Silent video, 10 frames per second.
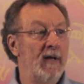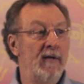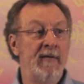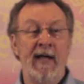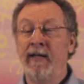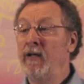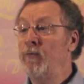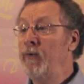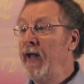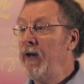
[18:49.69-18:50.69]
then the
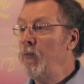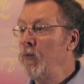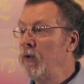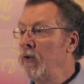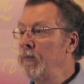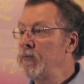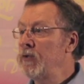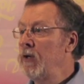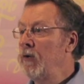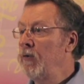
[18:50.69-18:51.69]
red worms
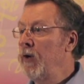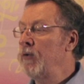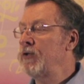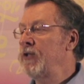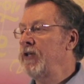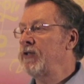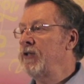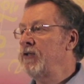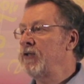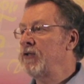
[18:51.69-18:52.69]
grow 6
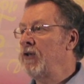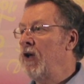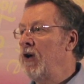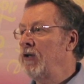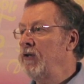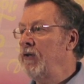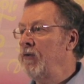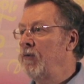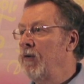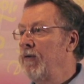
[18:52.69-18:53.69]
inches long too.